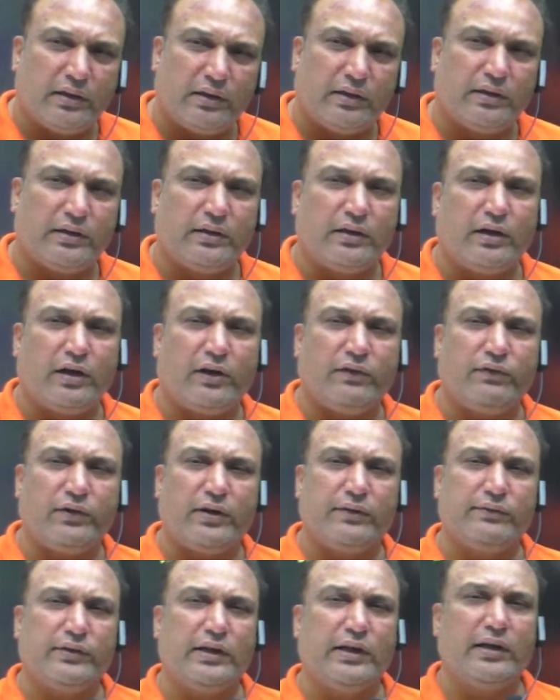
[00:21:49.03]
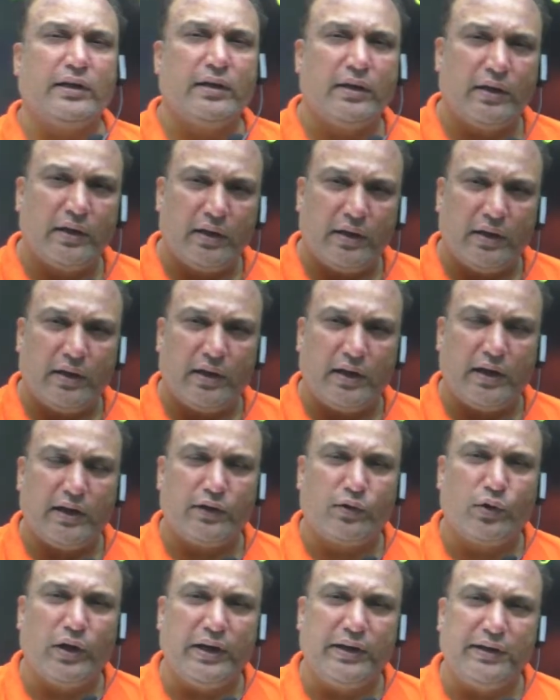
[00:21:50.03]
half of the
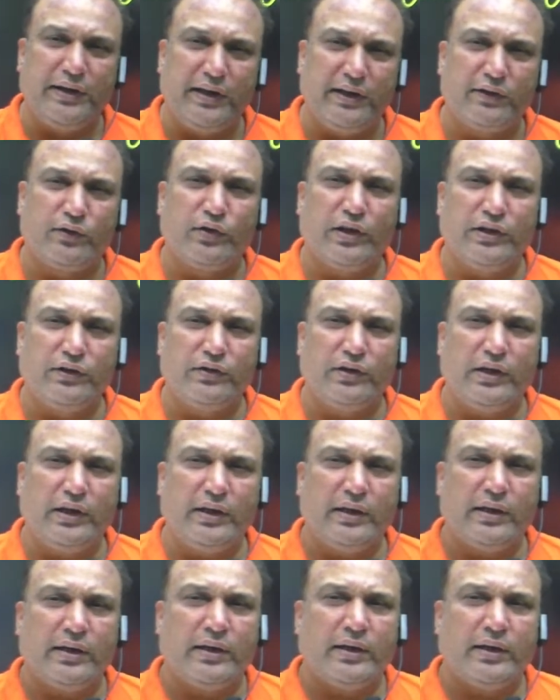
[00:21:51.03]
20th century.